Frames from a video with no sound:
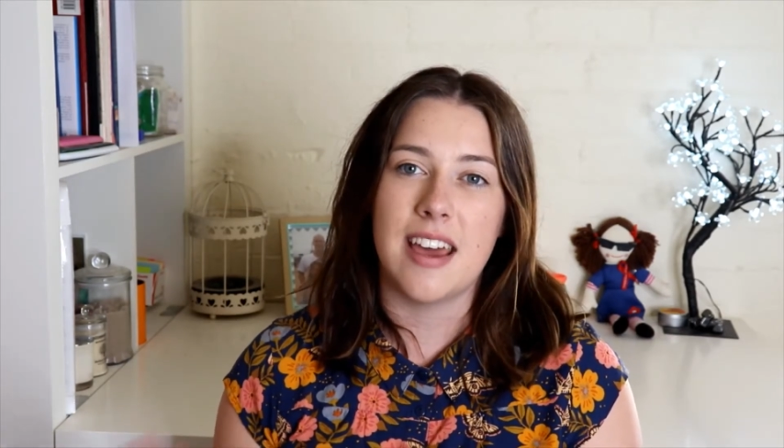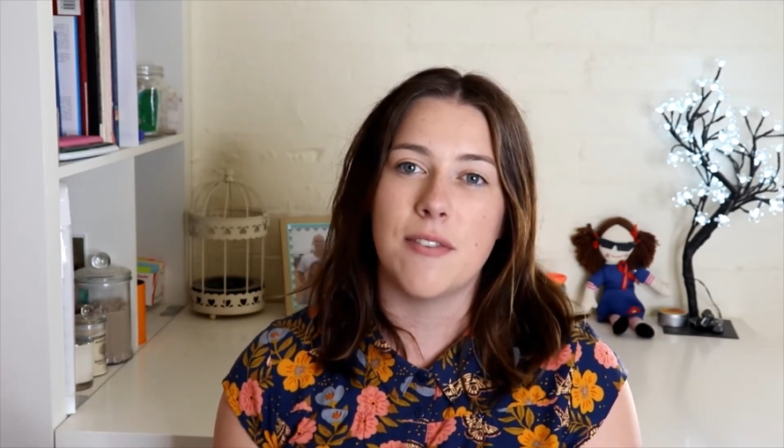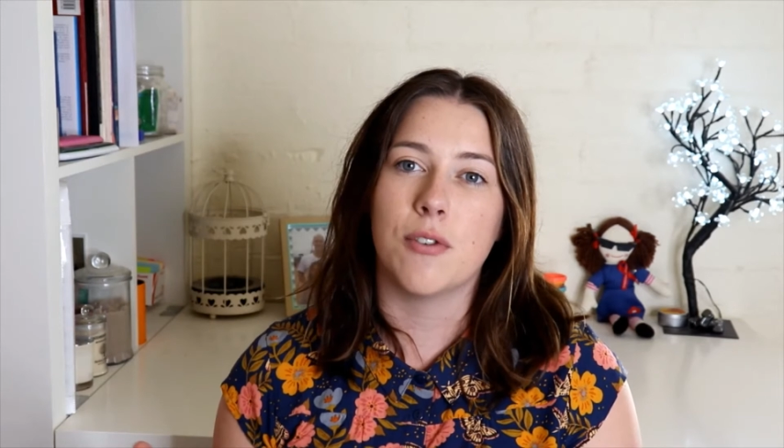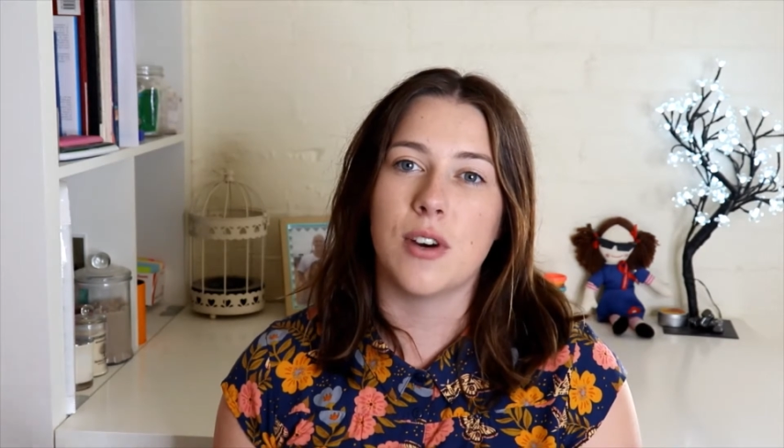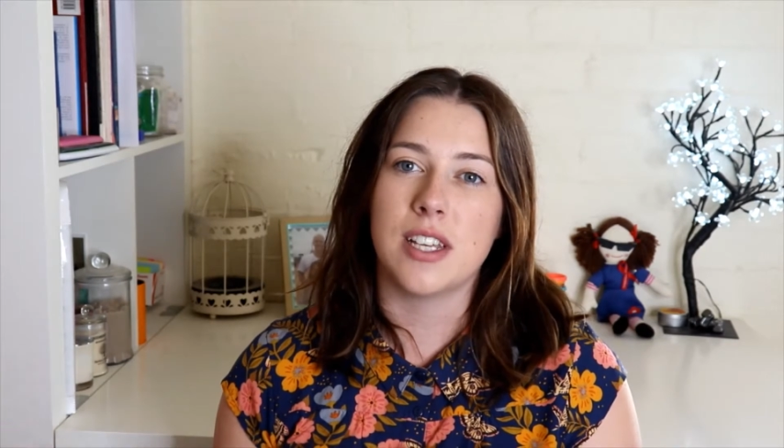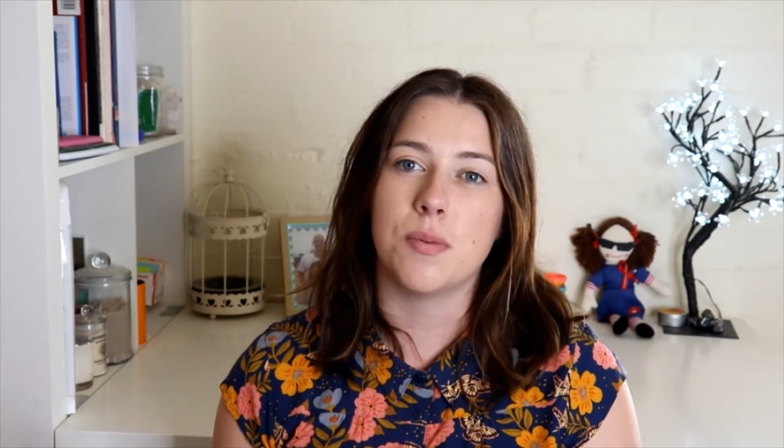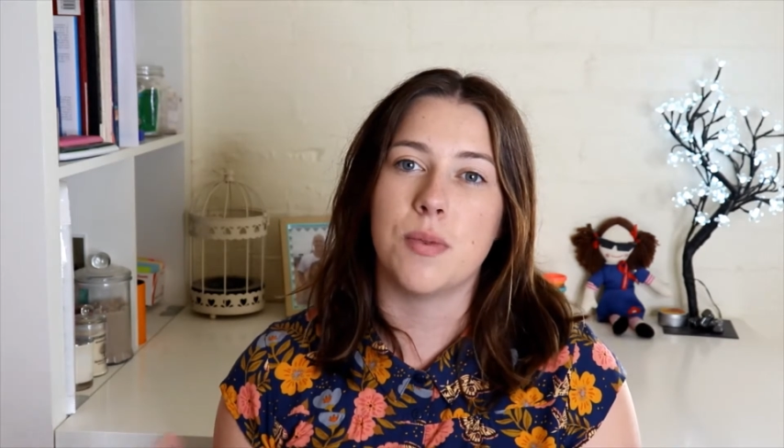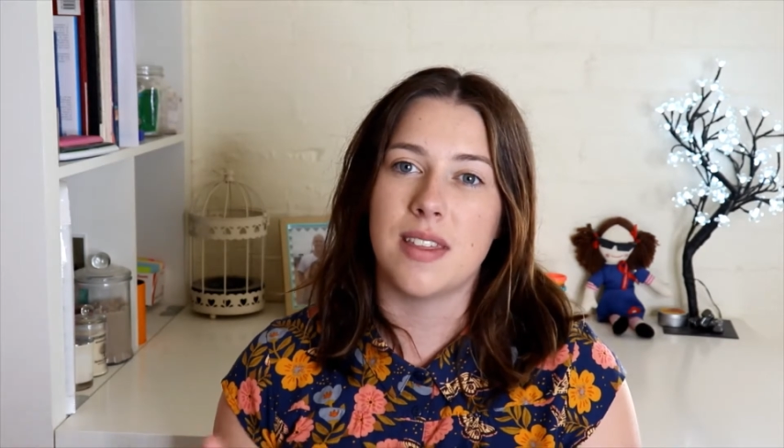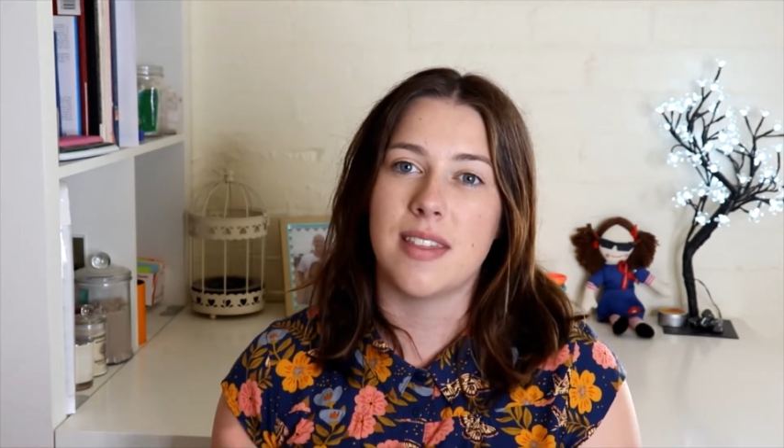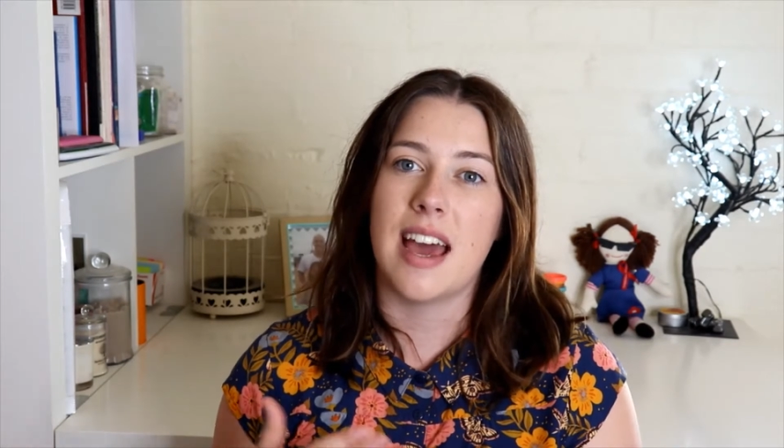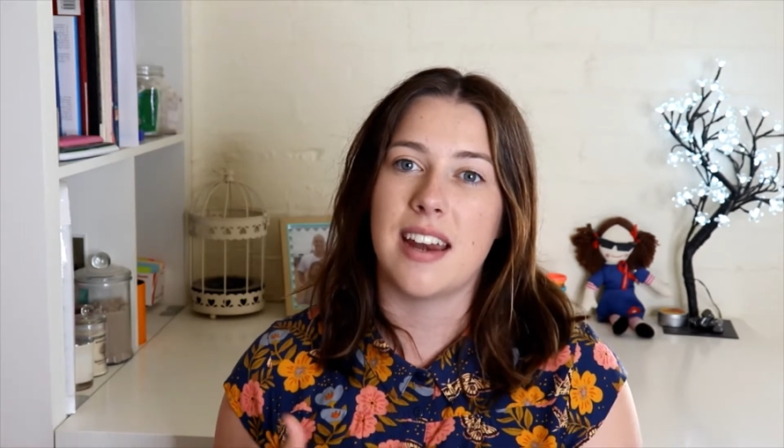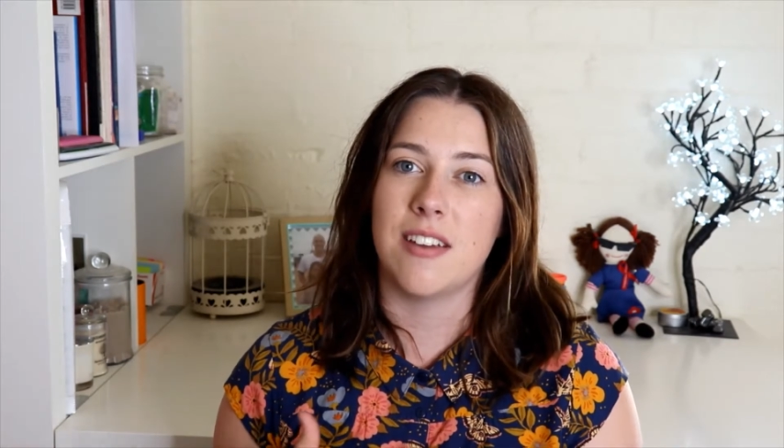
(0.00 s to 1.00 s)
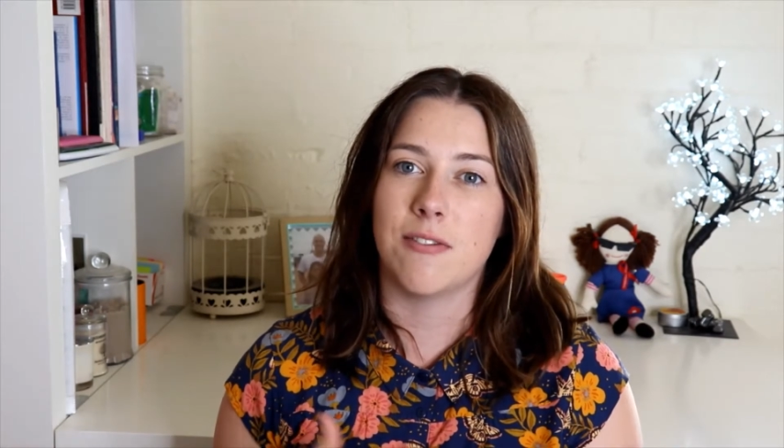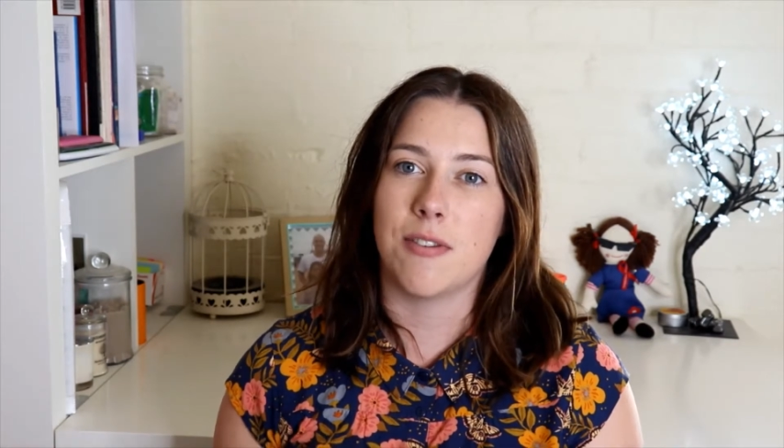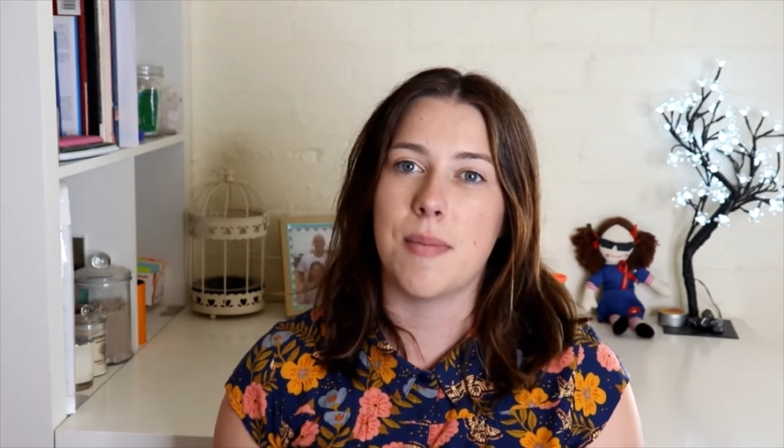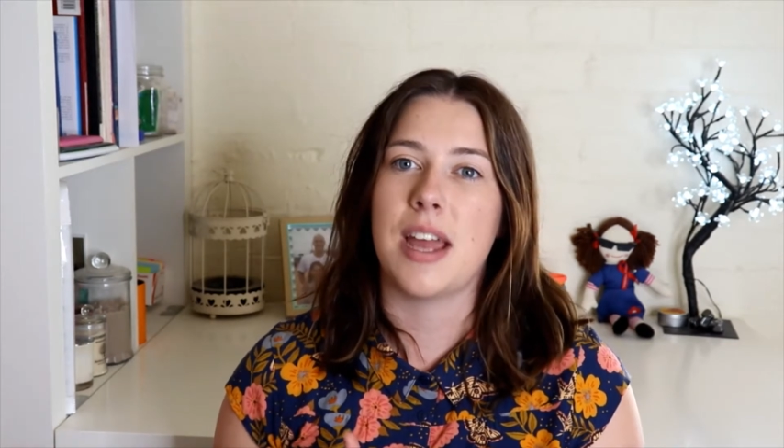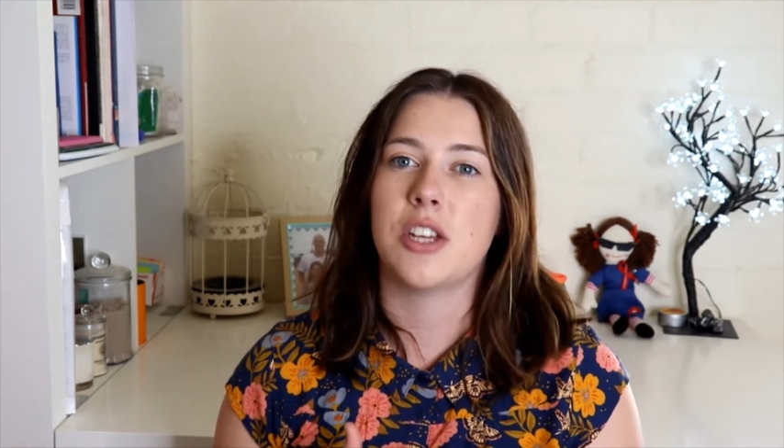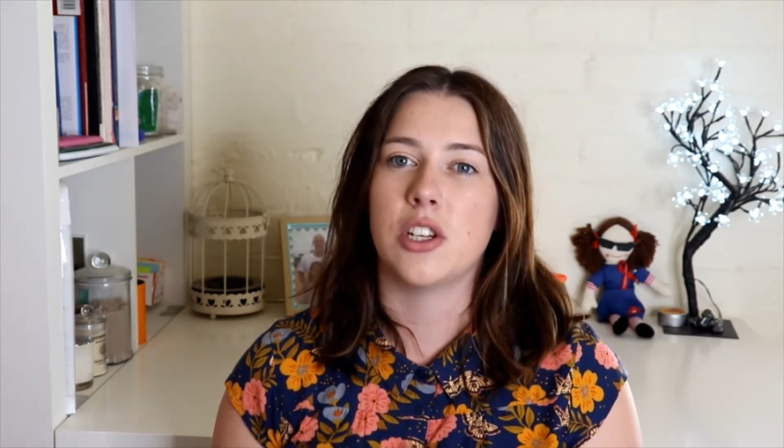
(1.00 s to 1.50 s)
their voice with that
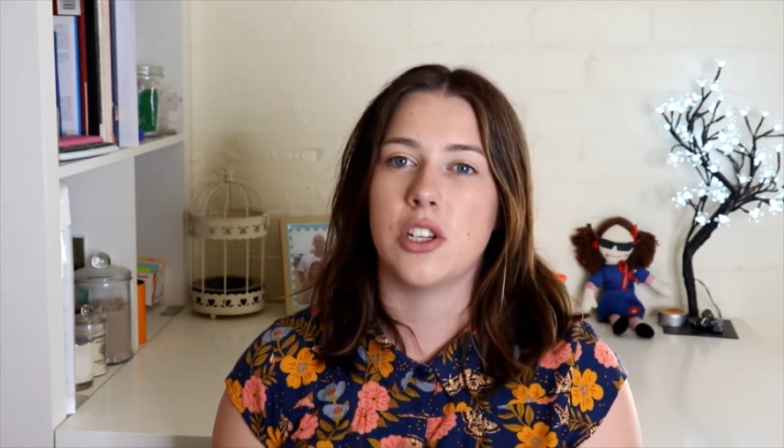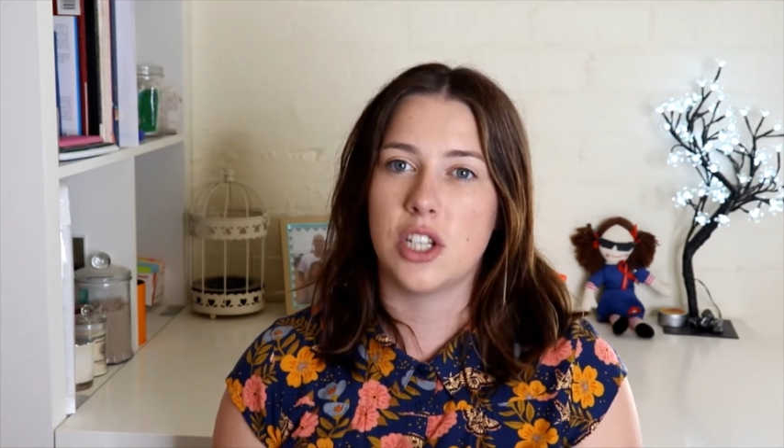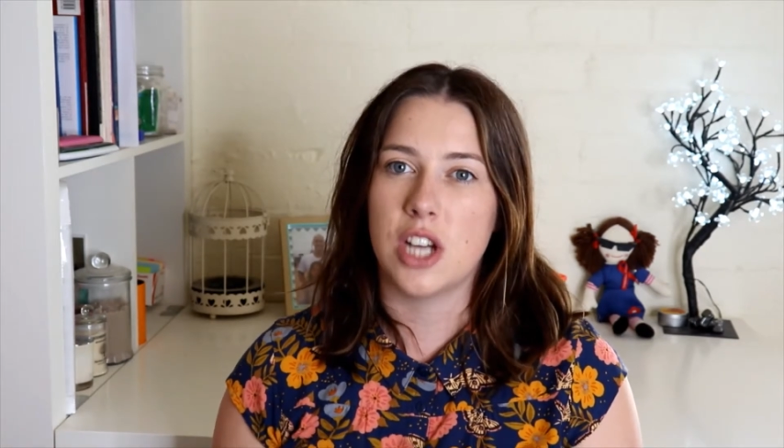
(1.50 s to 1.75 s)
information